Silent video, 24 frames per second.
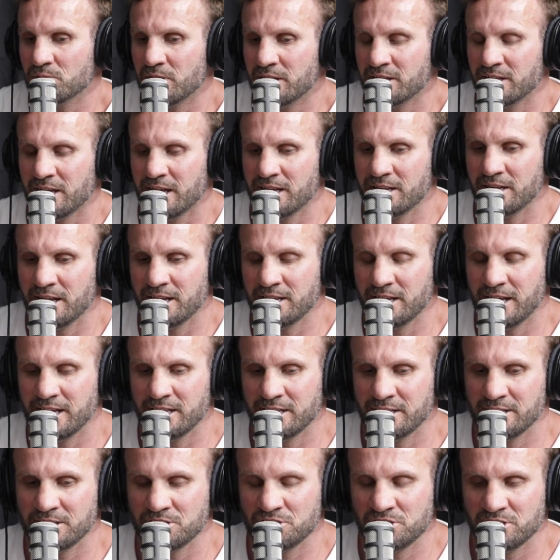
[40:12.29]

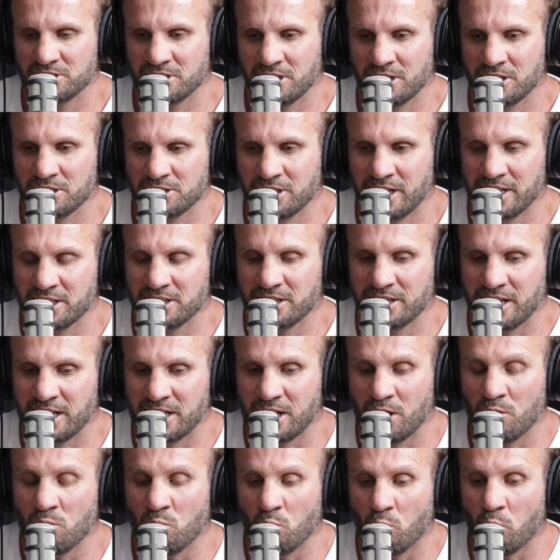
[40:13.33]
And she said, they
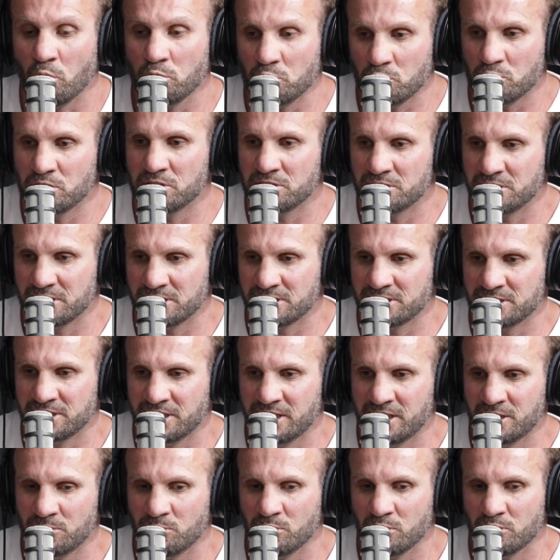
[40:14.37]
don't want you to
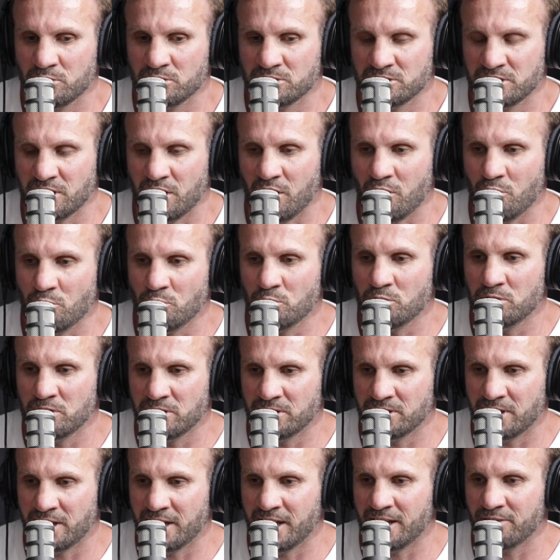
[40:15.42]
succeed because the only
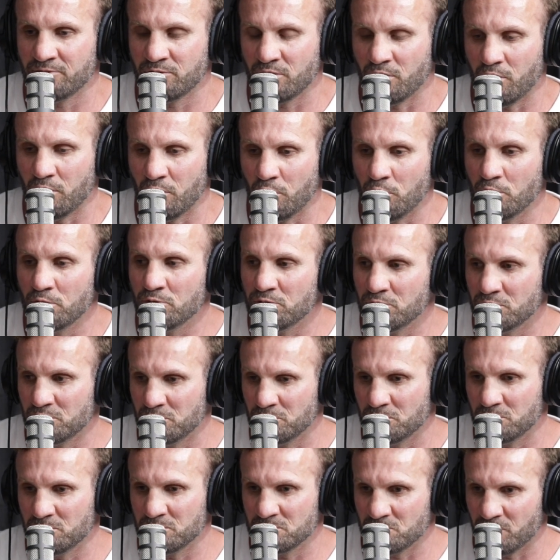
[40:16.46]
thing they have over
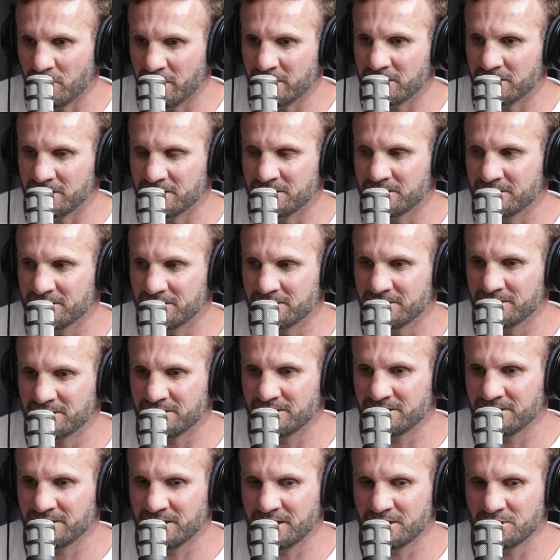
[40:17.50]
you is money.
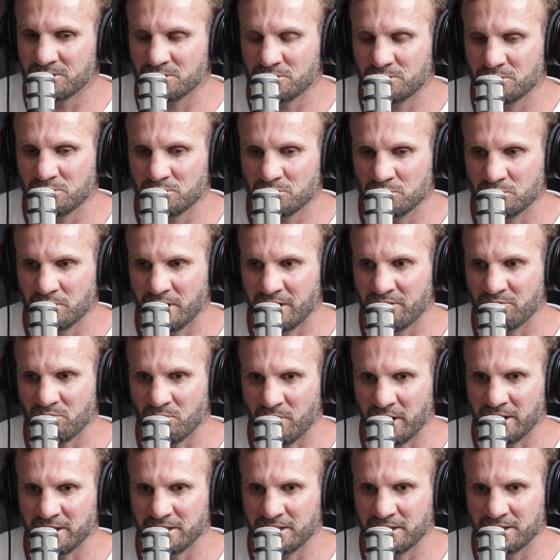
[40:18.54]
And as soon as you have
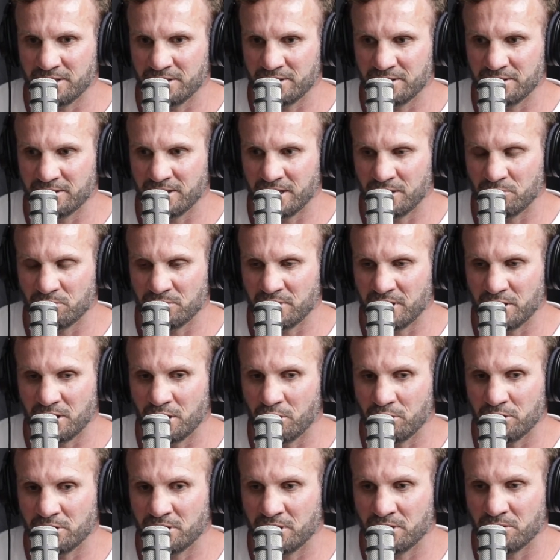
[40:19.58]
money, they're
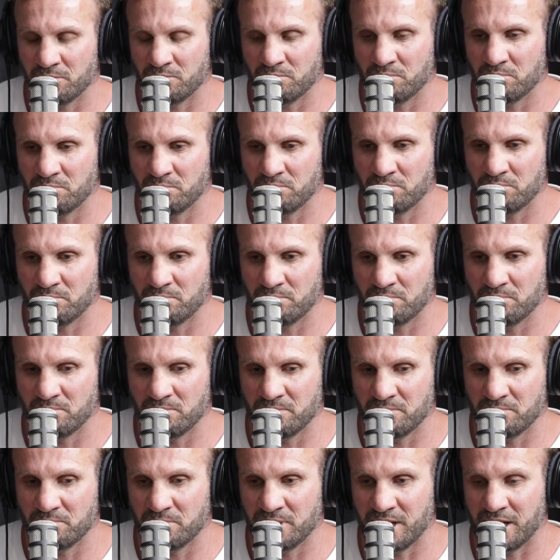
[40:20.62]
not going to
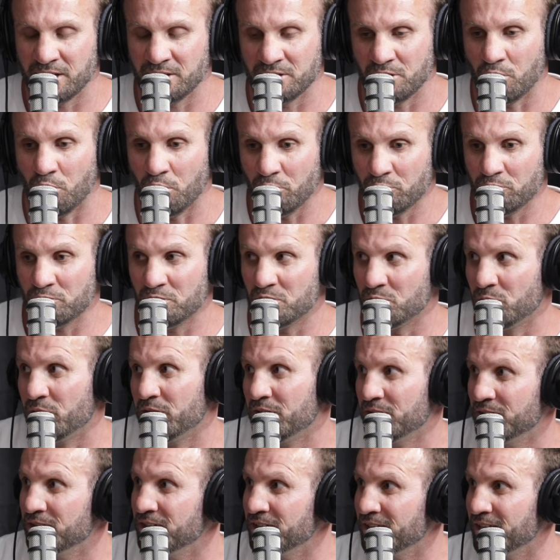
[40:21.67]
be able to offer you
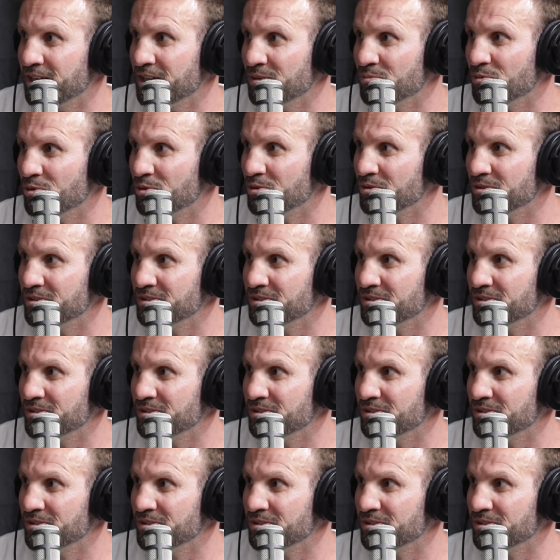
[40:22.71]
anything anymore.